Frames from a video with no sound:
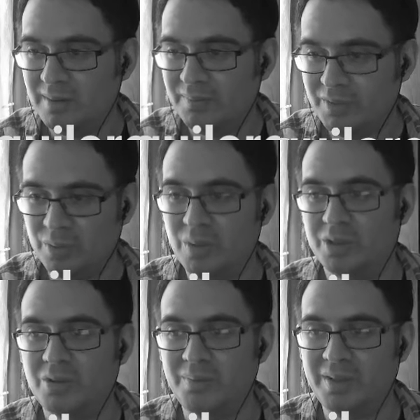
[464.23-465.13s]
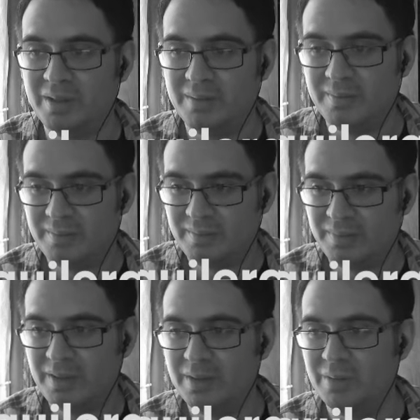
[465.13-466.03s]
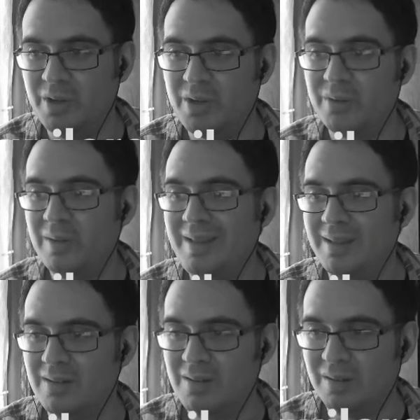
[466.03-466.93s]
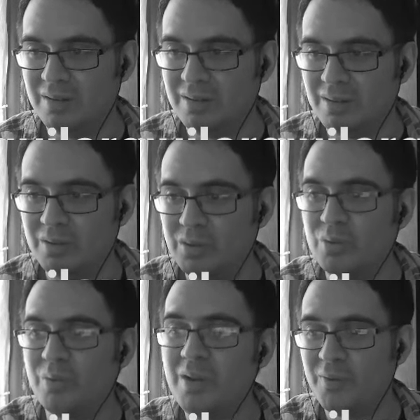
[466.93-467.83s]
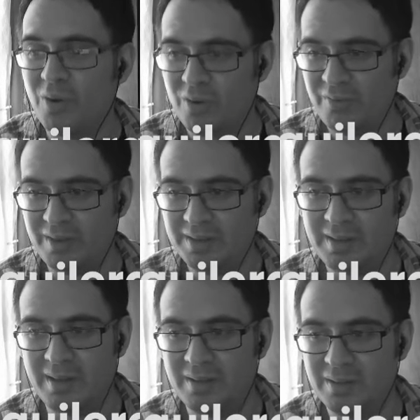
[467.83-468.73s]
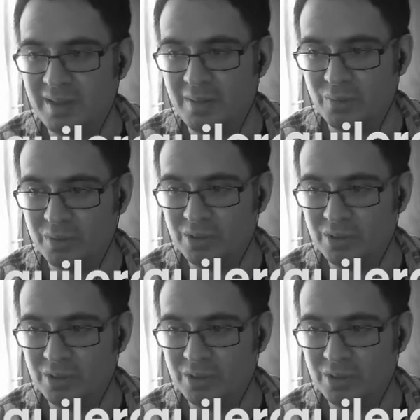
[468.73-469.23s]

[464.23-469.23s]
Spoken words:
to what Trump did. You know, not only in the degree of offense that was